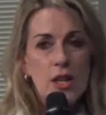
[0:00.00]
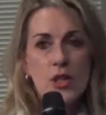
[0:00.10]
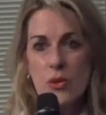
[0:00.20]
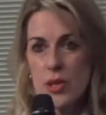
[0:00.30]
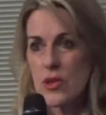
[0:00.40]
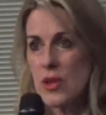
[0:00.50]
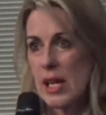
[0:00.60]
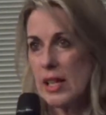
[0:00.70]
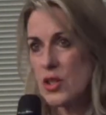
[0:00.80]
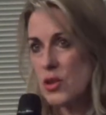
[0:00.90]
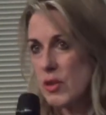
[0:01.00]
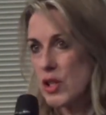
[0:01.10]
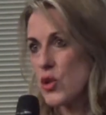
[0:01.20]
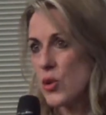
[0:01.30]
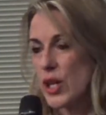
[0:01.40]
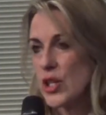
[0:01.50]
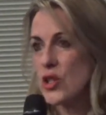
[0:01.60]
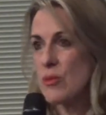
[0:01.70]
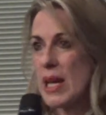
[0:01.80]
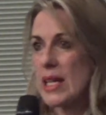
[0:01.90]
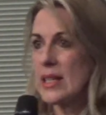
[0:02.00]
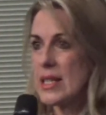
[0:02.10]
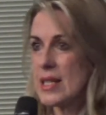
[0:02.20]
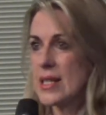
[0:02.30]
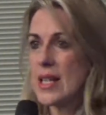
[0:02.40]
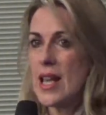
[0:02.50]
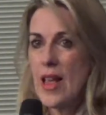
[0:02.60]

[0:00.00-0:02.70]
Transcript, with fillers: to Australia, to Victoria, to make this